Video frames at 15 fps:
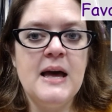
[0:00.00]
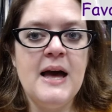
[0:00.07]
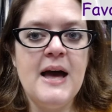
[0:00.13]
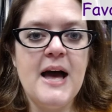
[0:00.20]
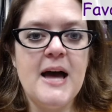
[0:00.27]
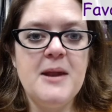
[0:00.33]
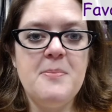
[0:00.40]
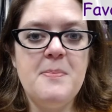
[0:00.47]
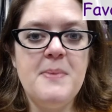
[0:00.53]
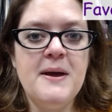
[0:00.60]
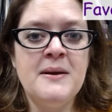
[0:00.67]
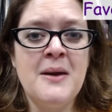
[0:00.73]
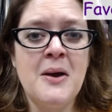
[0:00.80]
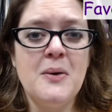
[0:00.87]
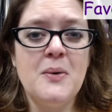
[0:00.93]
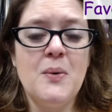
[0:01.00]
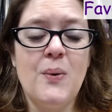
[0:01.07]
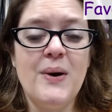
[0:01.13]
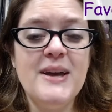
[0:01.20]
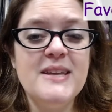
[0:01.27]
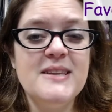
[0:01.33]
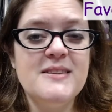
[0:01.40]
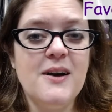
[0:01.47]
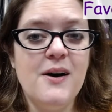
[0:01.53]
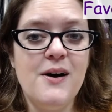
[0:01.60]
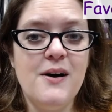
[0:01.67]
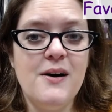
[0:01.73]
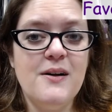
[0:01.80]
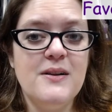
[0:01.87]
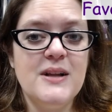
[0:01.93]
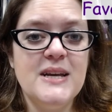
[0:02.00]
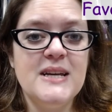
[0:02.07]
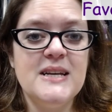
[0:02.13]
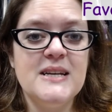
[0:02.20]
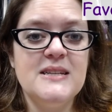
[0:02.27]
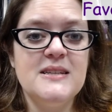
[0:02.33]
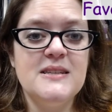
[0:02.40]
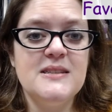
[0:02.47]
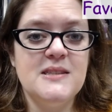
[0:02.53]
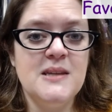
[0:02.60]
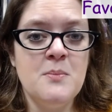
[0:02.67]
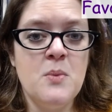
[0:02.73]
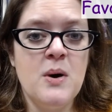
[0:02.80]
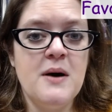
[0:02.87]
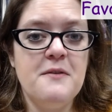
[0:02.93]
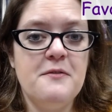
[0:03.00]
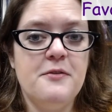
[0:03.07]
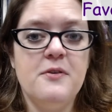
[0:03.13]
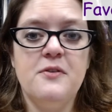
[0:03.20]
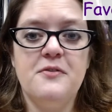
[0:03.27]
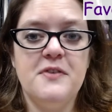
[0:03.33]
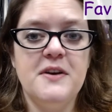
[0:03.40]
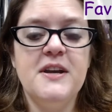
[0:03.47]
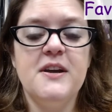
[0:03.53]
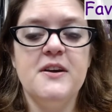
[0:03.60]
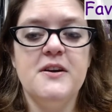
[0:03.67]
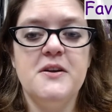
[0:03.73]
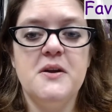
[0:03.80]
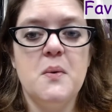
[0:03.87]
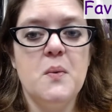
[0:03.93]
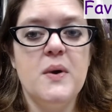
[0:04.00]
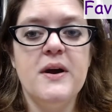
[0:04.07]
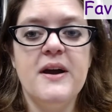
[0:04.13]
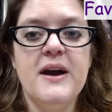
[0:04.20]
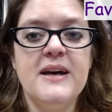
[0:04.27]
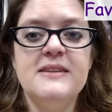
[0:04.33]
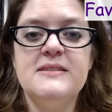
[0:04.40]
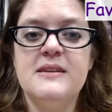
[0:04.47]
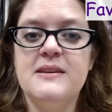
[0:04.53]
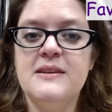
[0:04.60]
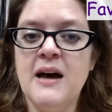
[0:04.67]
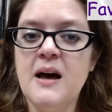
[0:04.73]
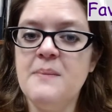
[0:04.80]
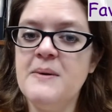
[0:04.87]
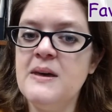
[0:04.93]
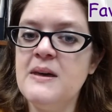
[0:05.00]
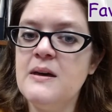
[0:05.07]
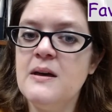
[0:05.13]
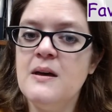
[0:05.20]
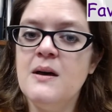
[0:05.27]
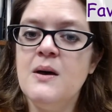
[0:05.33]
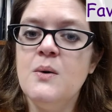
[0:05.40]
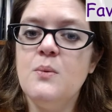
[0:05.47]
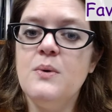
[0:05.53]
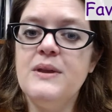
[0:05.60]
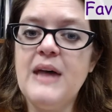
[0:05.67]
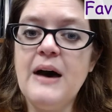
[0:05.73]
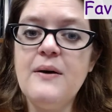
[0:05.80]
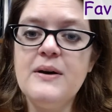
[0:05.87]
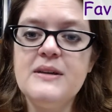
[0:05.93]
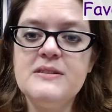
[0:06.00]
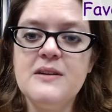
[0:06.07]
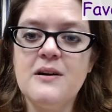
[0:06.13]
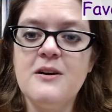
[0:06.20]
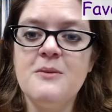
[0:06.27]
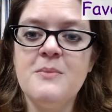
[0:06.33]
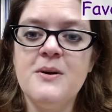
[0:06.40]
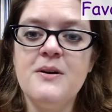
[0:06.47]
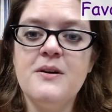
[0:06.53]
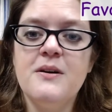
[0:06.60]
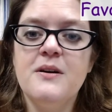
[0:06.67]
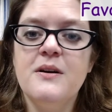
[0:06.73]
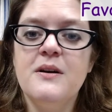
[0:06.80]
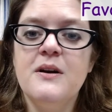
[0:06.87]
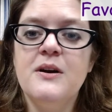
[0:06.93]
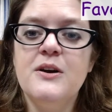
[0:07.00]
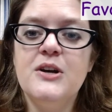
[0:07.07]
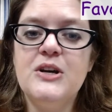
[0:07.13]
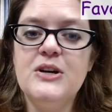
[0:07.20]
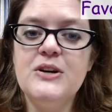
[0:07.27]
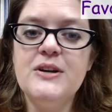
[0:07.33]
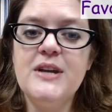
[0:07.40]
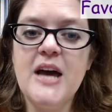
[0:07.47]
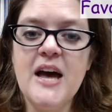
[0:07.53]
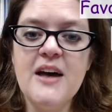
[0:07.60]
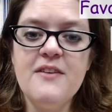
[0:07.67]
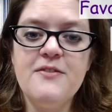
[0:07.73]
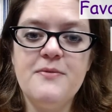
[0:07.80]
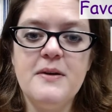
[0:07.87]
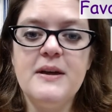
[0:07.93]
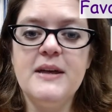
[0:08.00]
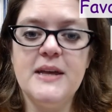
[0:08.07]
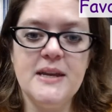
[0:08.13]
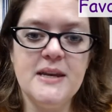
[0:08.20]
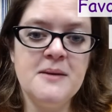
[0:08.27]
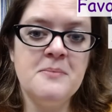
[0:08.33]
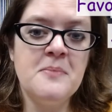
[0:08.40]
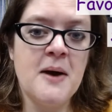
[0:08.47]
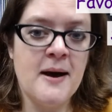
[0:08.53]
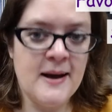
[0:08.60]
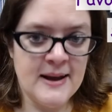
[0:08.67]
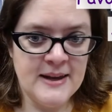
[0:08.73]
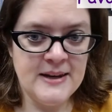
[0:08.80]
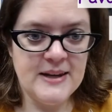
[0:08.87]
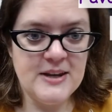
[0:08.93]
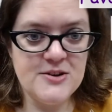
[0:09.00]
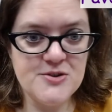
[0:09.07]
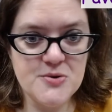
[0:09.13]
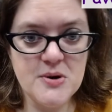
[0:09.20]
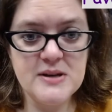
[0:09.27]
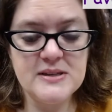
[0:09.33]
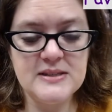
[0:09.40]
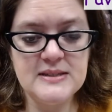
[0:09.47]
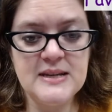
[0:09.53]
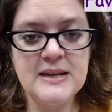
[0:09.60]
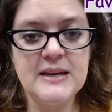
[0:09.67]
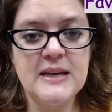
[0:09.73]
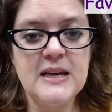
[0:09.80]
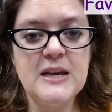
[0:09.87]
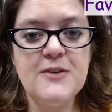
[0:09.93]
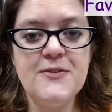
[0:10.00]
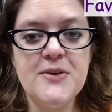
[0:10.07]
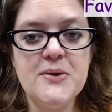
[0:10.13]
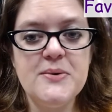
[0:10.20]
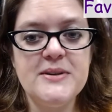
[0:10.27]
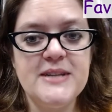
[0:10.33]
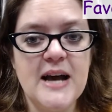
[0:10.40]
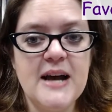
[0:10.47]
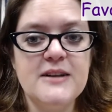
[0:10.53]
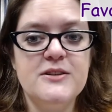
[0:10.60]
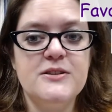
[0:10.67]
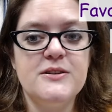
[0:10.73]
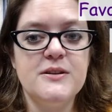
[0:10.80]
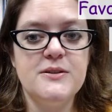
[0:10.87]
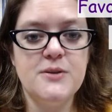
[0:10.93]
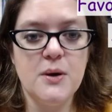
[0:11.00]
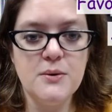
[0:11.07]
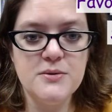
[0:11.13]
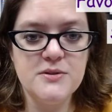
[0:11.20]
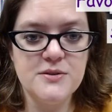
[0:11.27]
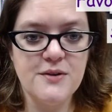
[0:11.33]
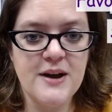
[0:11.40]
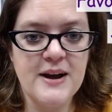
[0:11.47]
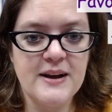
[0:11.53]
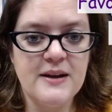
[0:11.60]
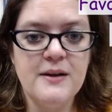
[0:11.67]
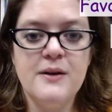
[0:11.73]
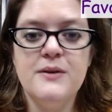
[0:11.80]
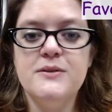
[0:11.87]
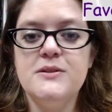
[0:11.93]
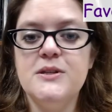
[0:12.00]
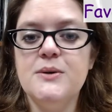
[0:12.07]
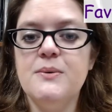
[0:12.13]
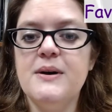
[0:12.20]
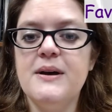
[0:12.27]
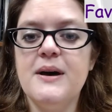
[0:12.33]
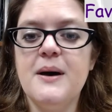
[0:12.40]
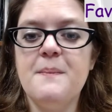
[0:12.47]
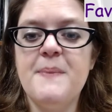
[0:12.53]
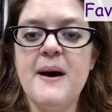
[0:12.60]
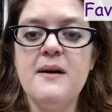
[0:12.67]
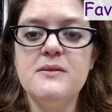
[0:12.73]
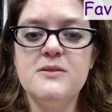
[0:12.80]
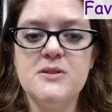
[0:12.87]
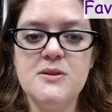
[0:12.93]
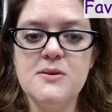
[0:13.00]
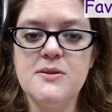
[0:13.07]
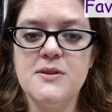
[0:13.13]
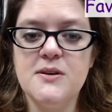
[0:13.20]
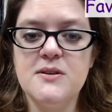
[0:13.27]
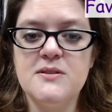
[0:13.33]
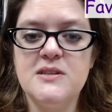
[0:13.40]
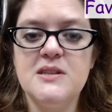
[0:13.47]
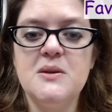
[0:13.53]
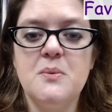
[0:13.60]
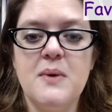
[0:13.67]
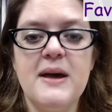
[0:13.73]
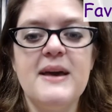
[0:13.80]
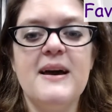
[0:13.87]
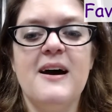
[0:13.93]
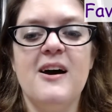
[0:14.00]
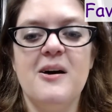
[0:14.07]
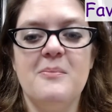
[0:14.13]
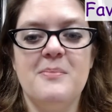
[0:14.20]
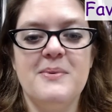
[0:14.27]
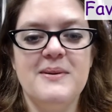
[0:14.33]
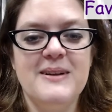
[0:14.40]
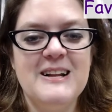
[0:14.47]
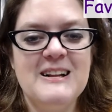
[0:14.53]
had been quite tall and somewhat full-figured, whereas Nobby, without his armor, could have hidden behind a short stick if you attached a toast rack to it about two-thirds of the way up.